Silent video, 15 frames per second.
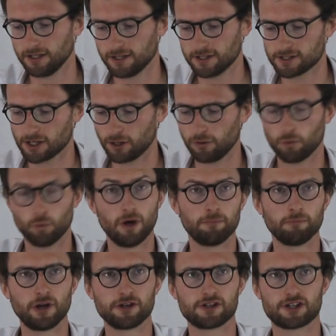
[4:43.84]
So the one
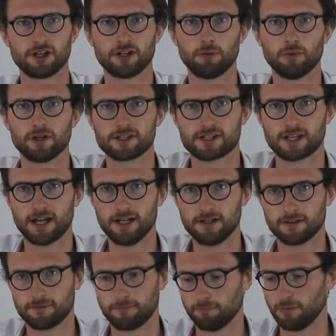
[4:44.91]
motion on one
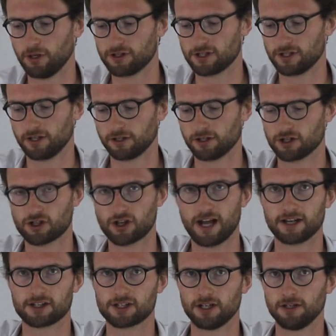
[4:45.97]
side, motion of
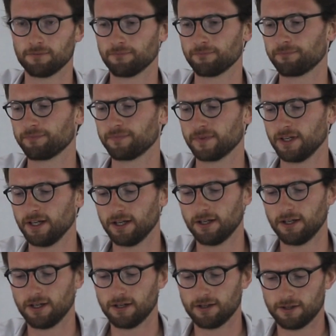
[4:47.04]
contraction,
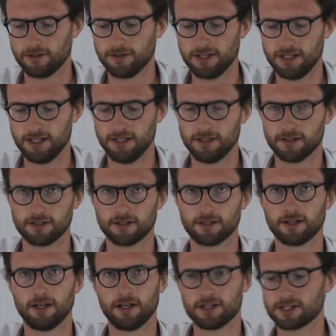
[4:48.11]
the
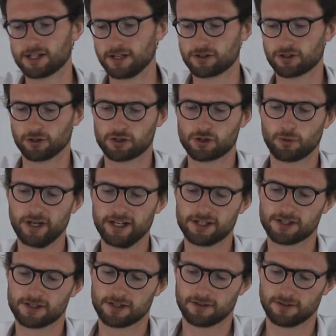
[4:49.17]
central
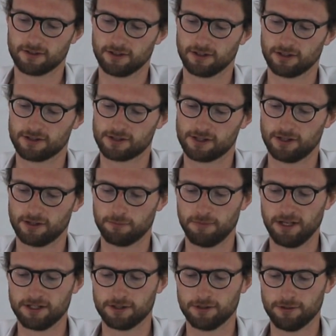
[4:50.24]
twist, you can do in the
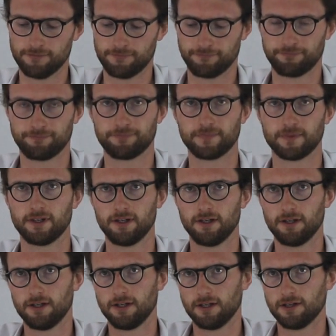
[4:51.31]
middle,
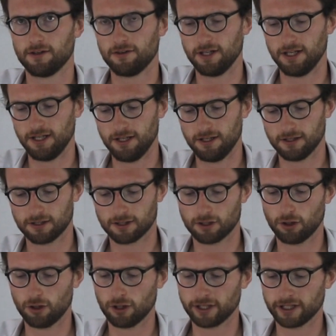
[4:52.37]
the
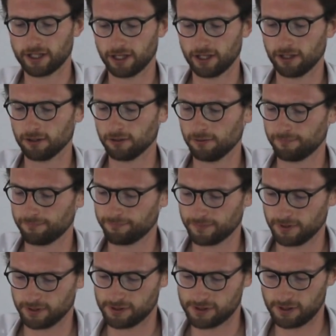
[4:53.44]
corner curl, you
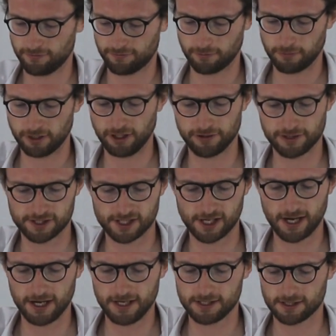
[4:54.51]
can do from another
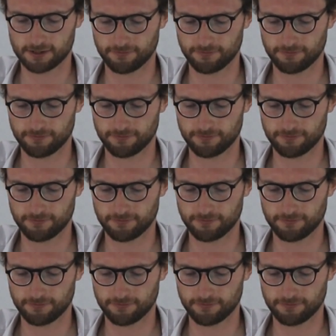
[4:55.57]
side,